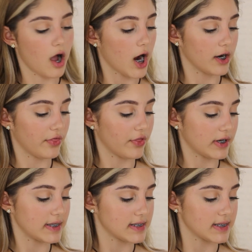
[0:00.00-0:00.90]

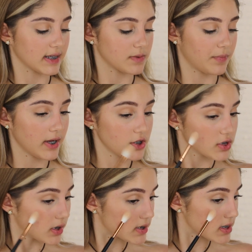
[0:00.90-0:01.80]
R36 brush,
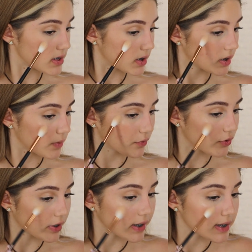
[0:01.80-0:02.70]
and this is literally the
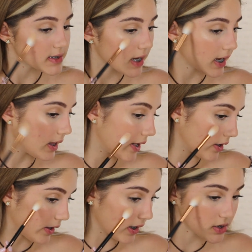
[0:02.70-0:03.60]
prettiest
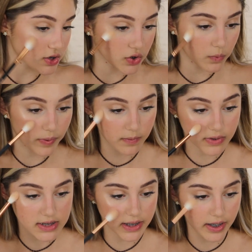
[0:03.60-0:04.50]
highlighter. Like it's so
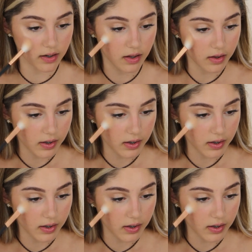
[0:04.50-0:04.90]
pigmented.